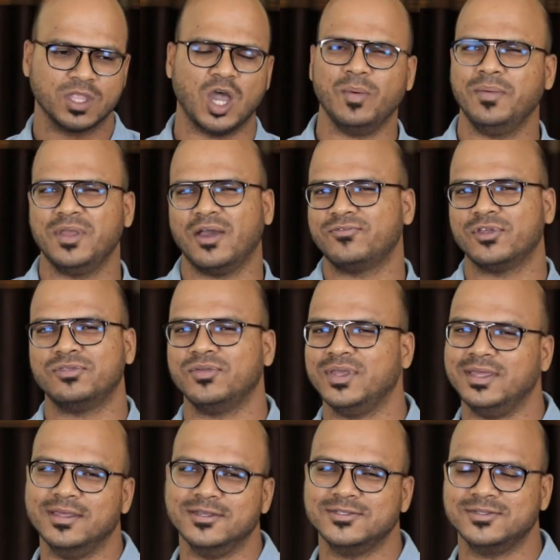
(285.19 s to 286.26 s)
Or maybe after
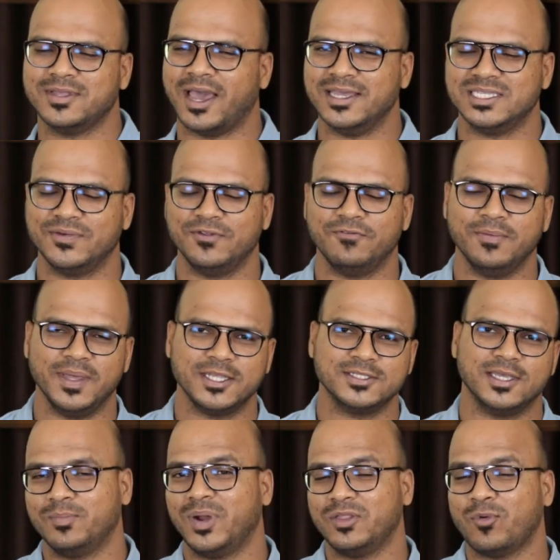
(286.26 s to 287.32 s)
three years, i7 will make
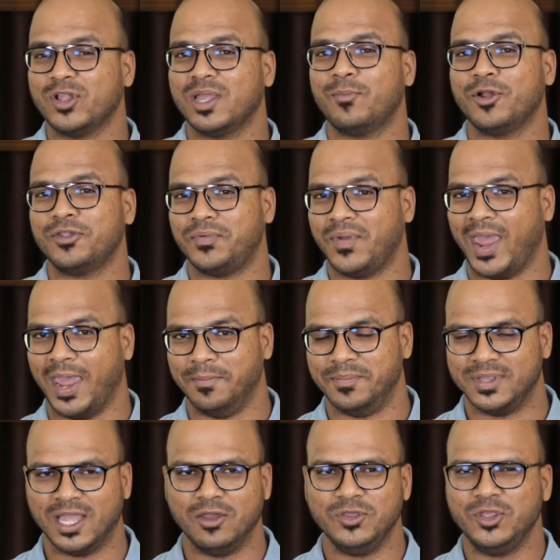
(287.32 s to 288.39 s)
sense. But what about
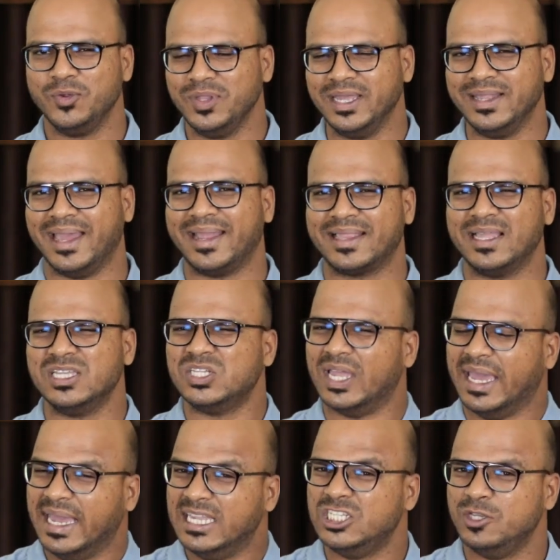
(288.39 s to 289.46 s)
RAM? Now you need at least
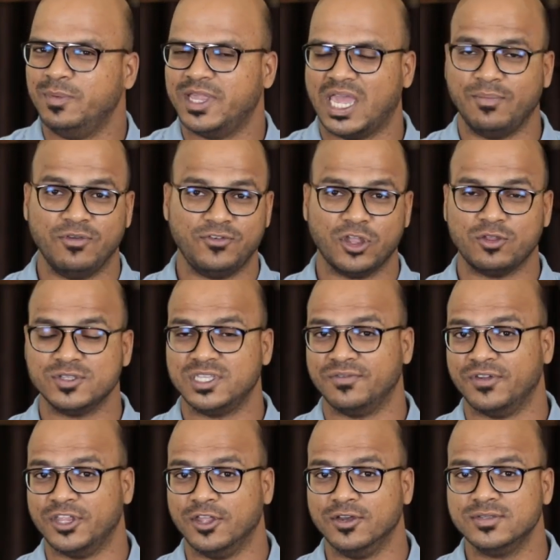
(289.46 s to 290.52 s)
8 GB RAM if you're using
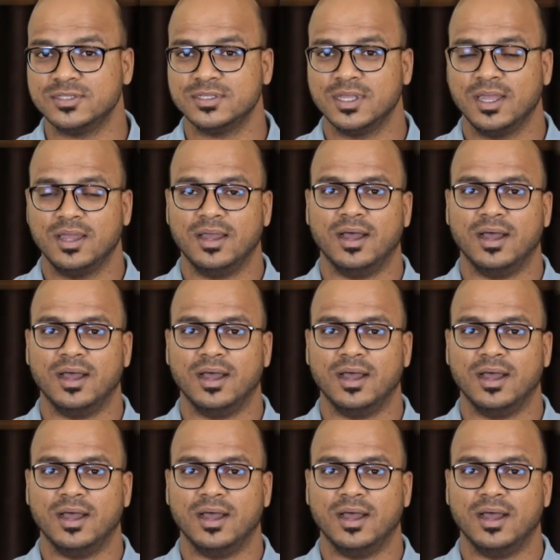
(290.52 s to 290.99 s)
Windows.